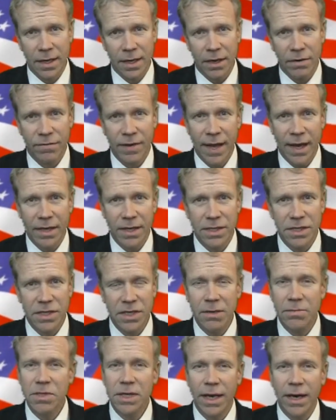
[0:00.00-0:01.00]
In fact, it
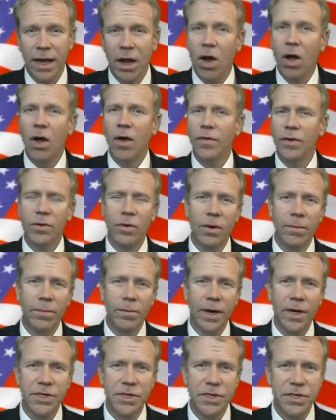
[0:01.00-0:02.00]
seems like all the
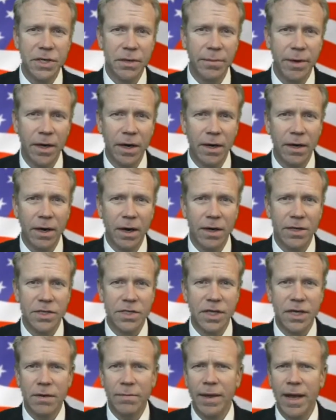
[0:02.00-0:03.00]
corporations in America are
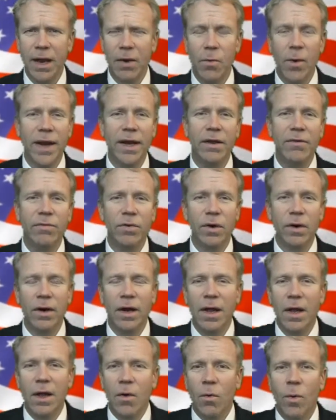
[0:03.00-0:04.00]
sitting back waiting for